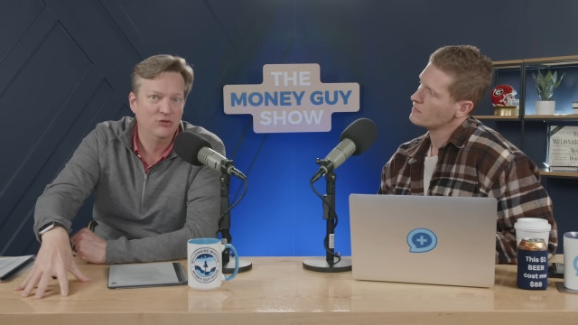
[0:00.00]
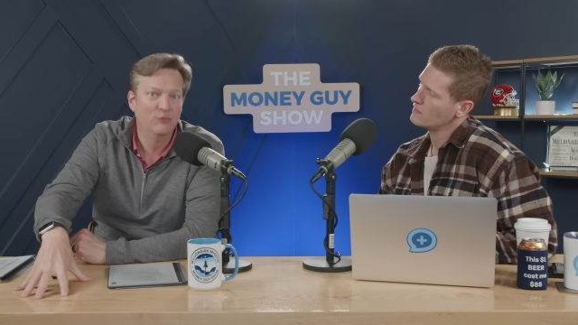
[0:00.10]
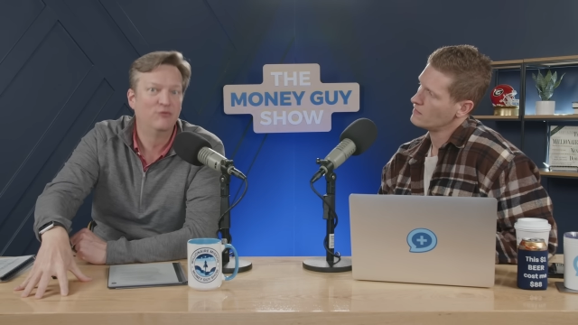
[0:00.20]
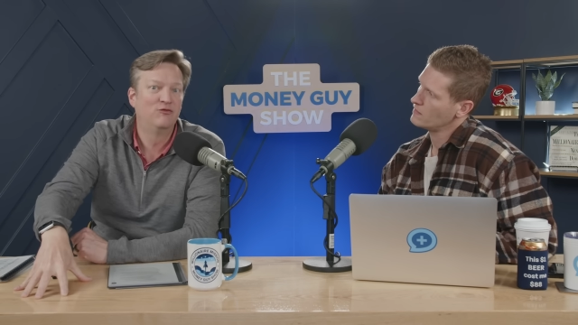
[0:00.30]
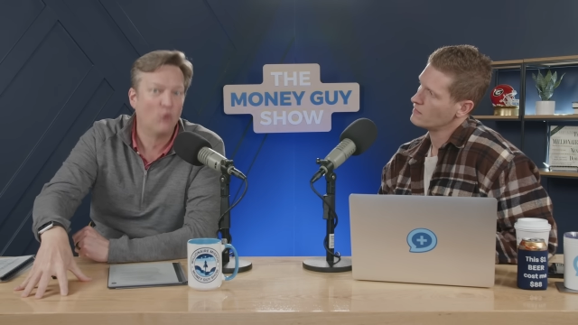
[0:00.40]
Speaker 1: to
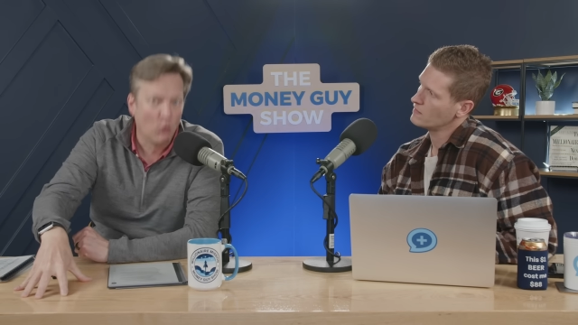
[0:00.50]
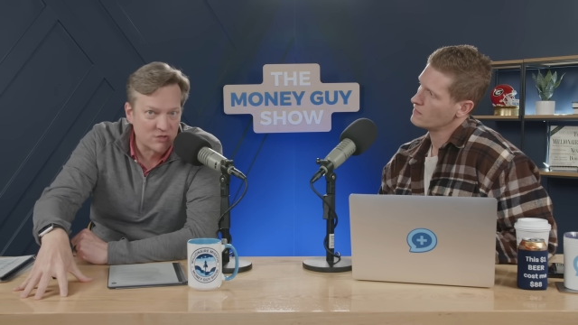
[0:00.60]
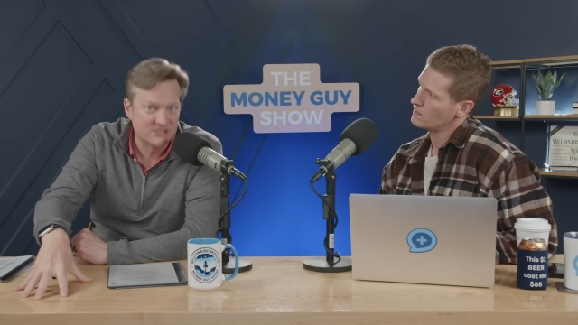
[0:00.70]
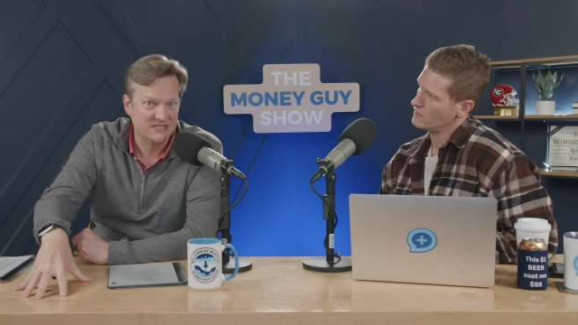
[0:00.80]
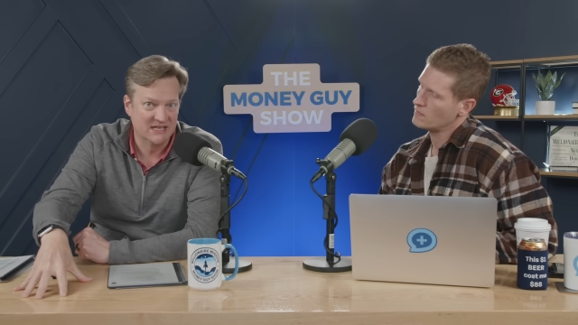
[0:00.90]

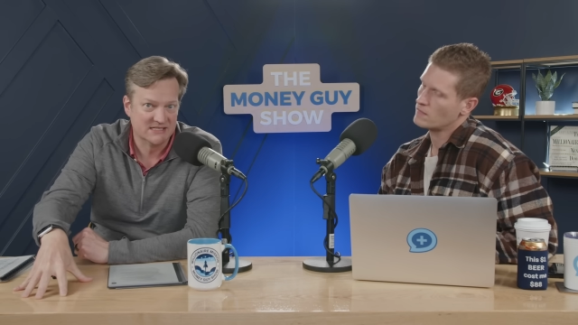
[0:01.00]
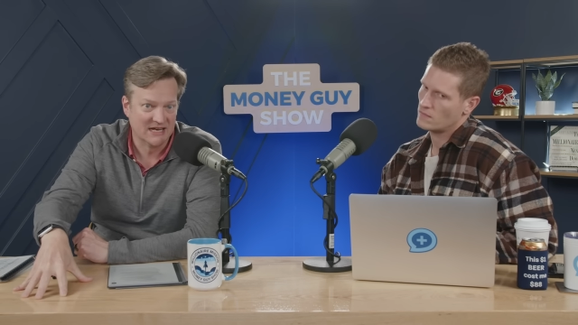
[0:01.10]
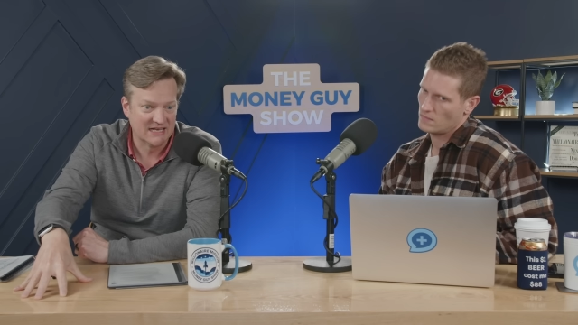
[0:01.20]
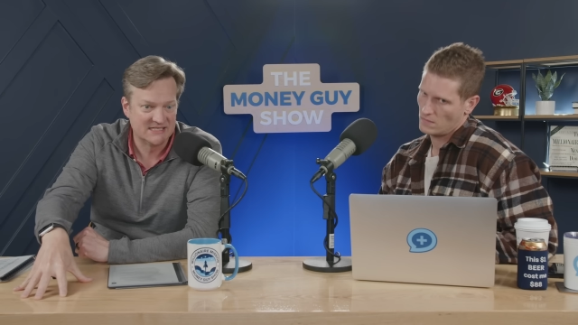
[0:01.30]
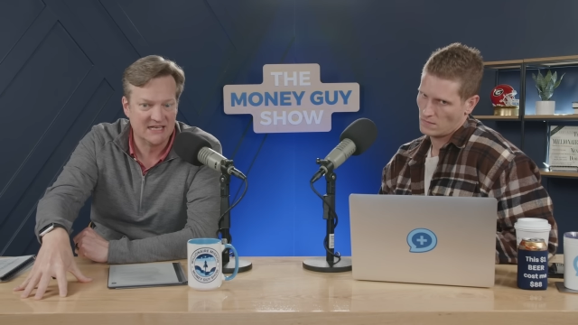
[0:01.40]
force this.
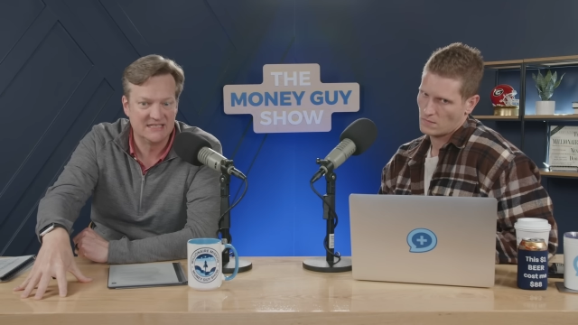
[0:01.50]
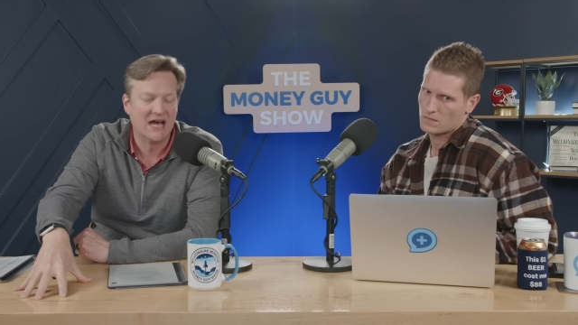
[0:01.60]
Like I said,